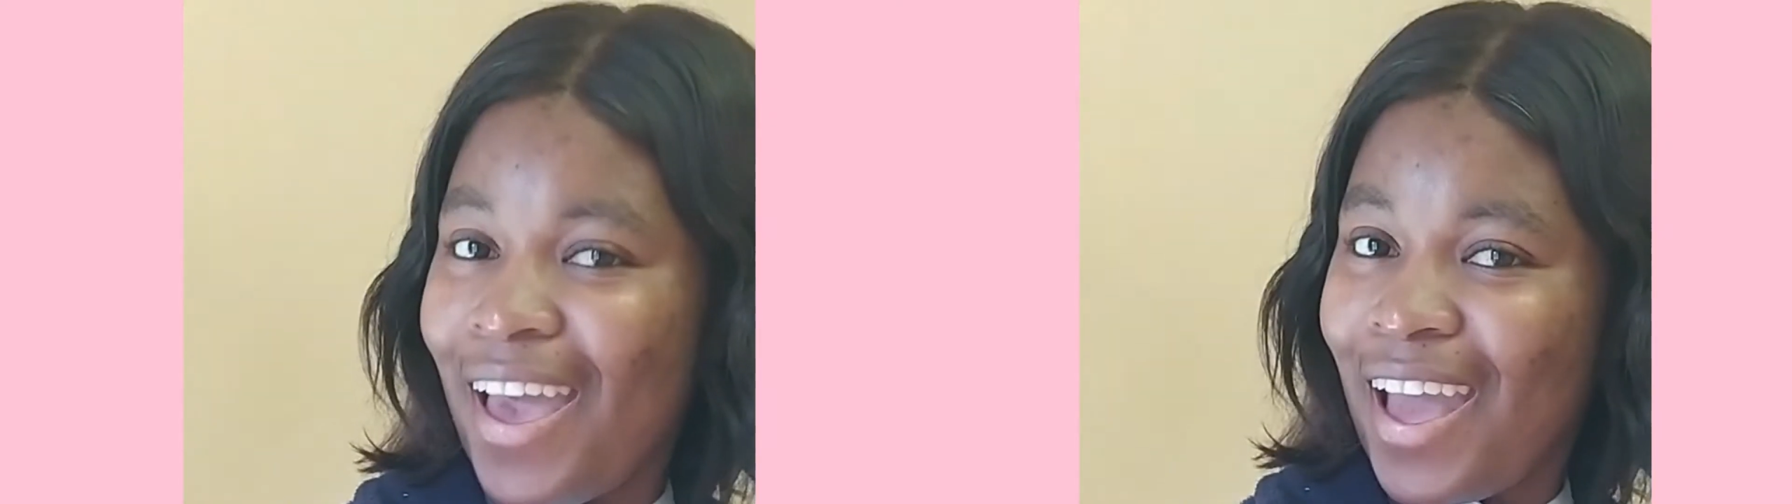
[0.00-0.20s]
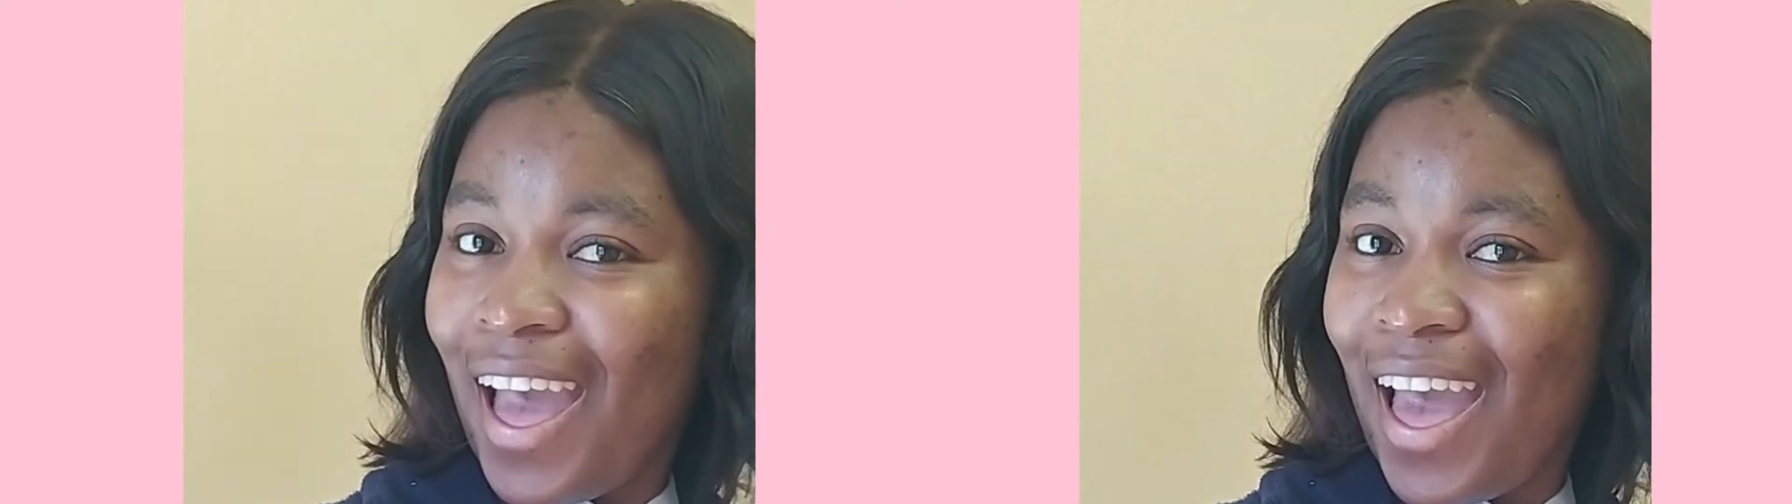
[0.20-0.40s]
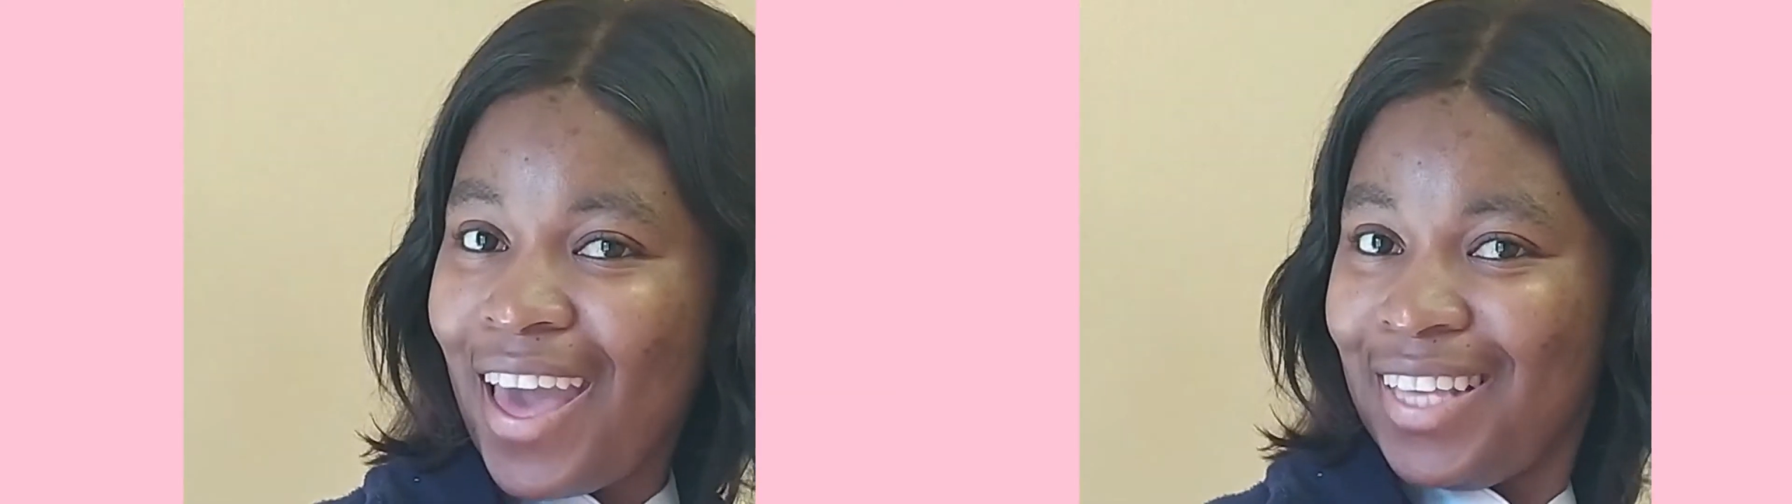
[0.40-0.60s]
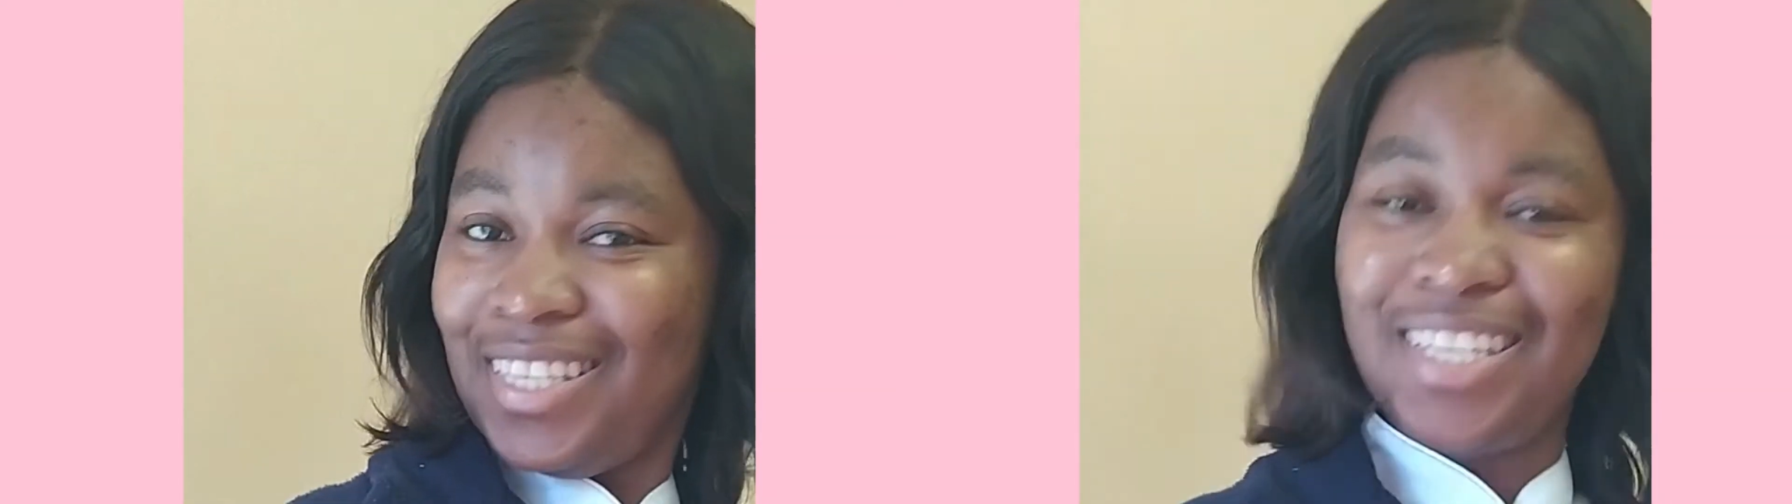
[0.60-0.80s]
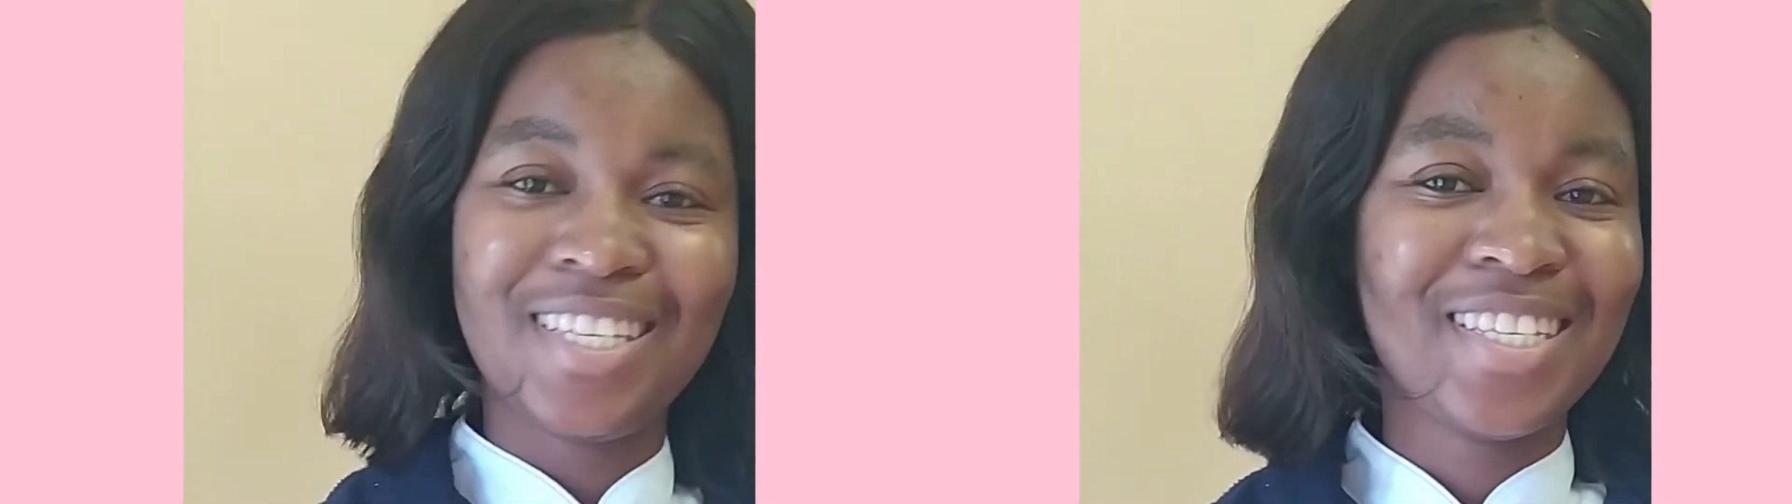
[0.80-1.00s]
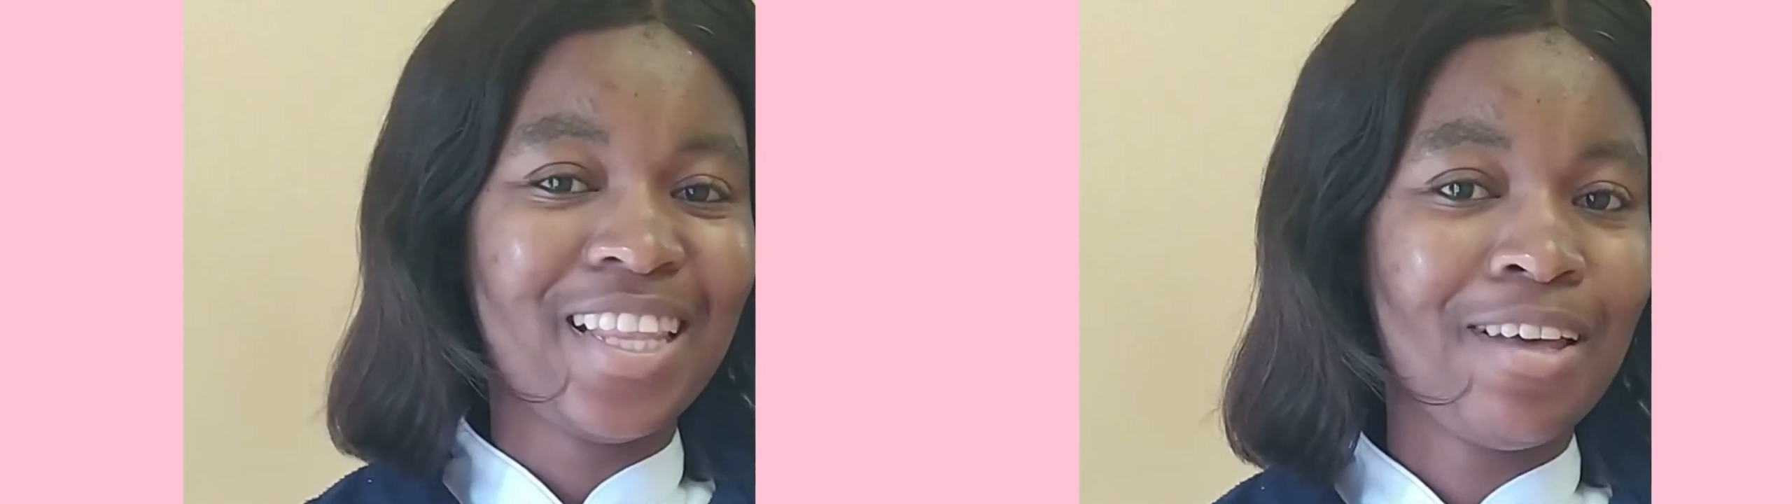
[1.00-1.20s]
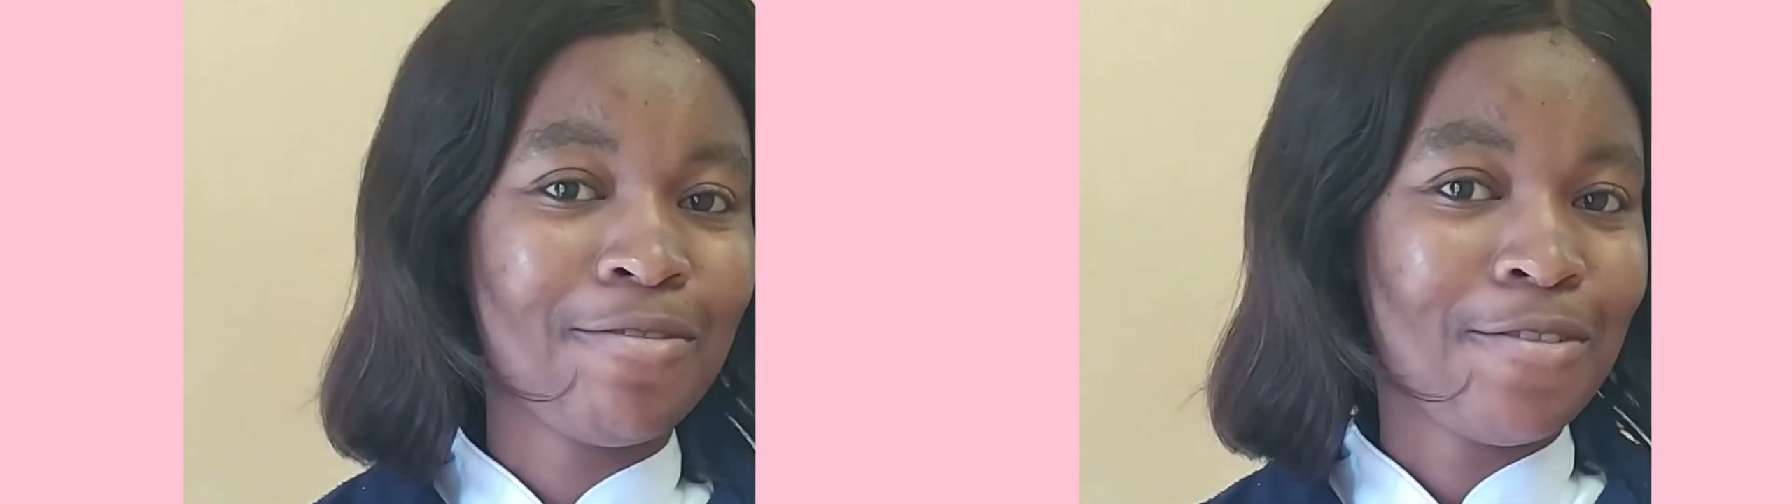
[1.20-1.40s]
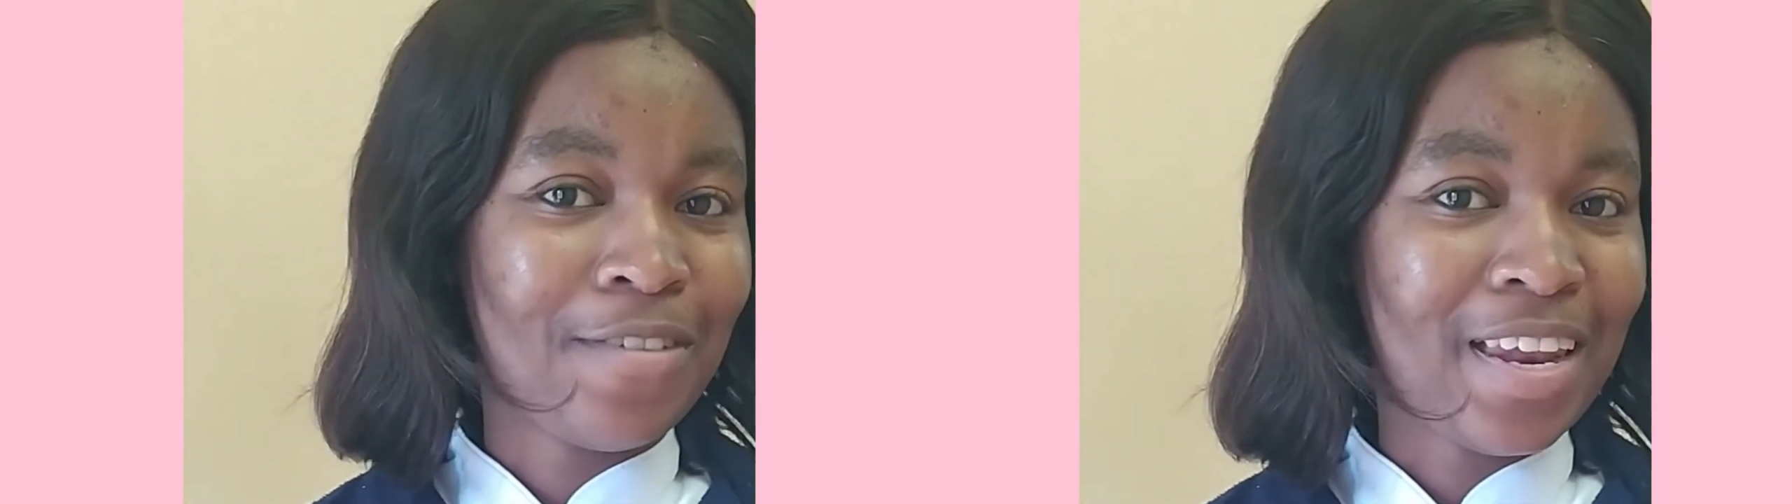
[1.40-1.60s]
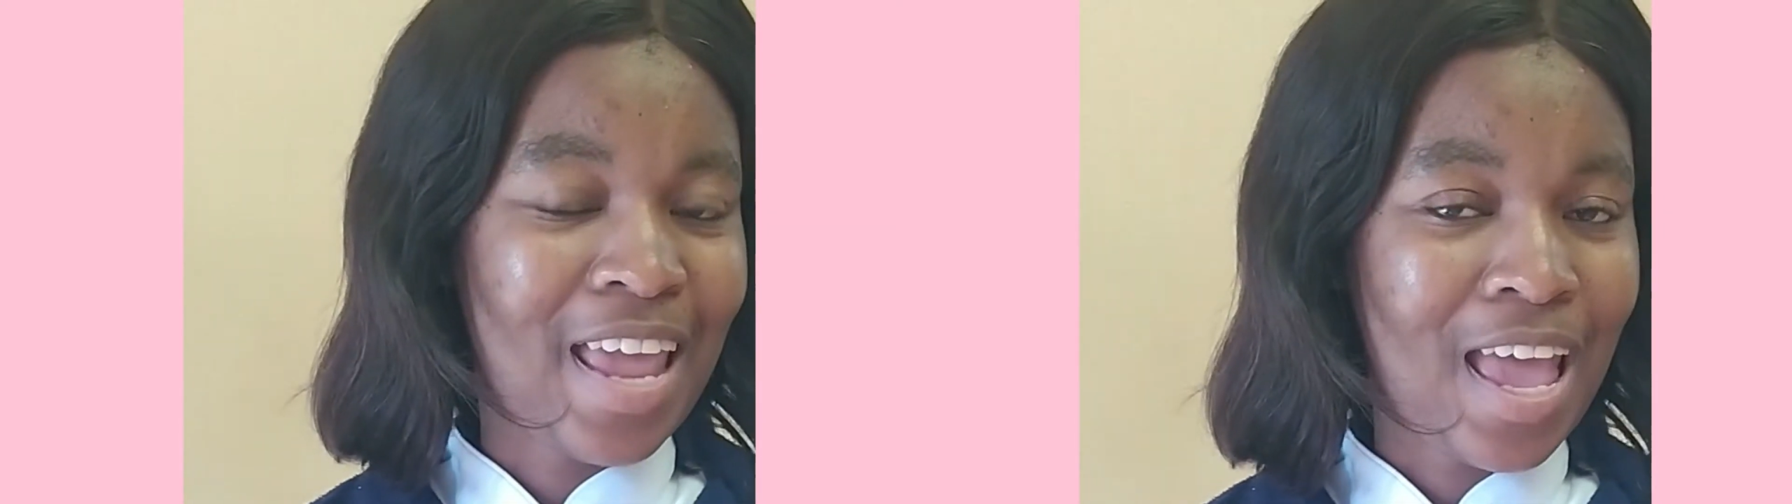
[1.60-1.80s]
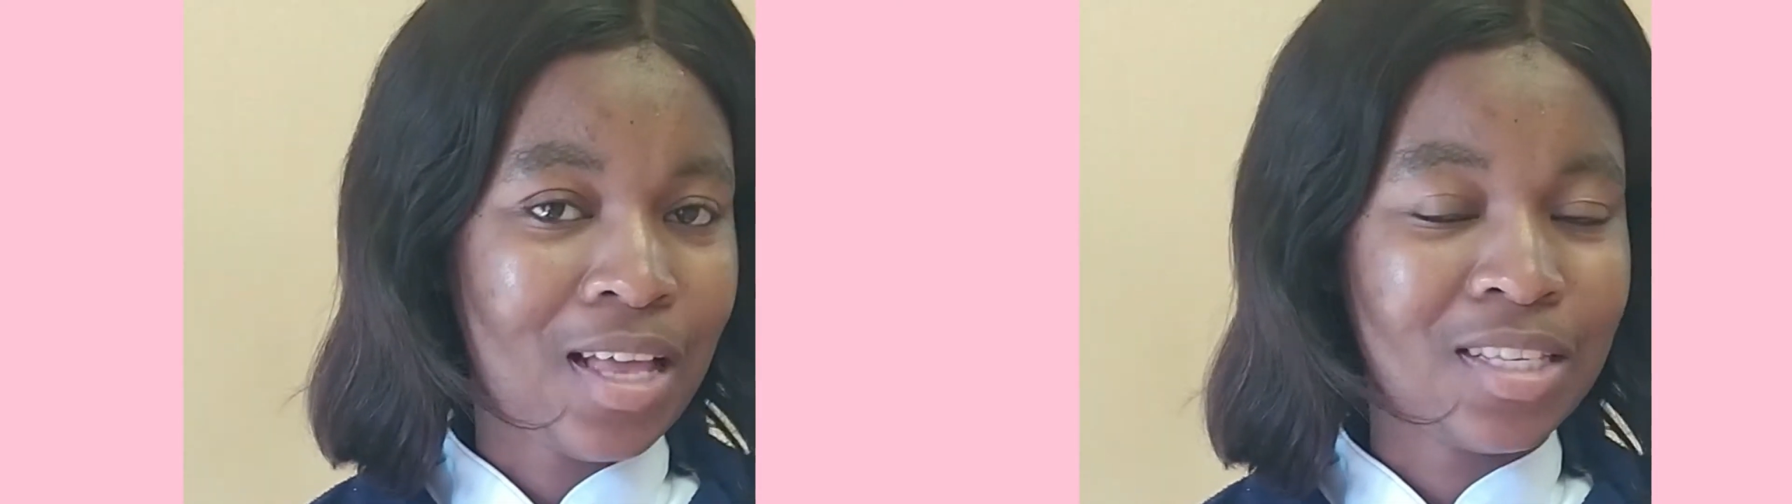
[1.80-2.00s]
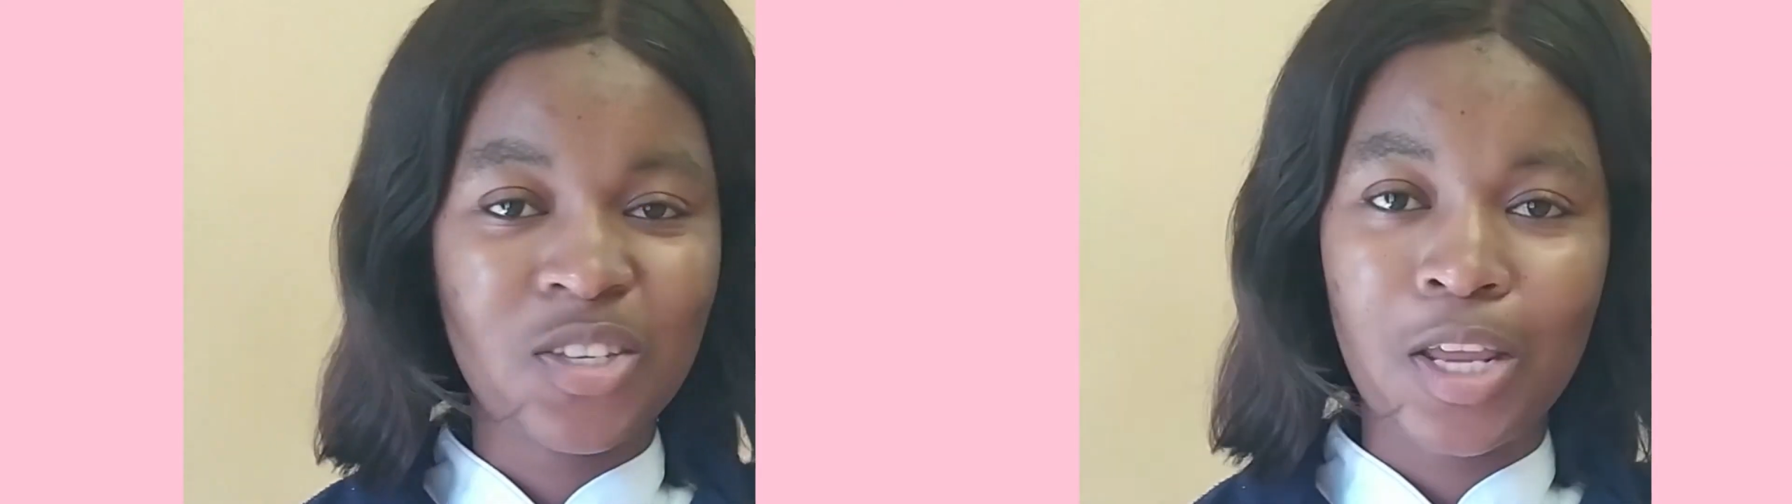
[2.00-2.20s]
Hi guys, this is Life from Venus.